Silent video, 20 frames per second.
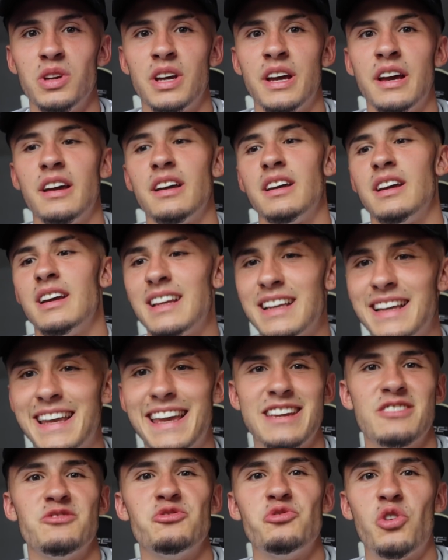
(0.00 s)
yeah,
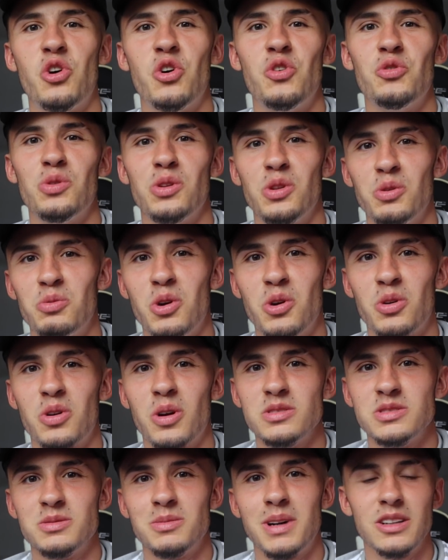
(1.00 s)
get involved when the World
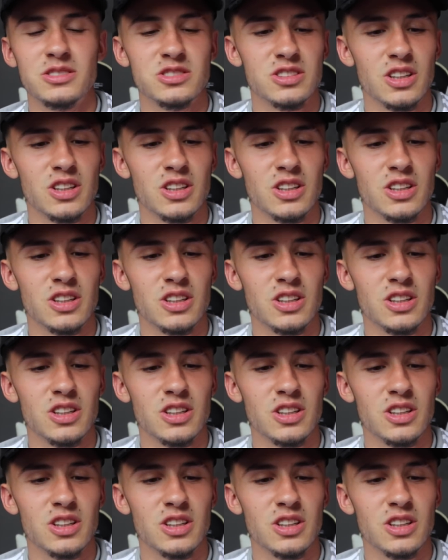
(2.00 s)
Cup's about.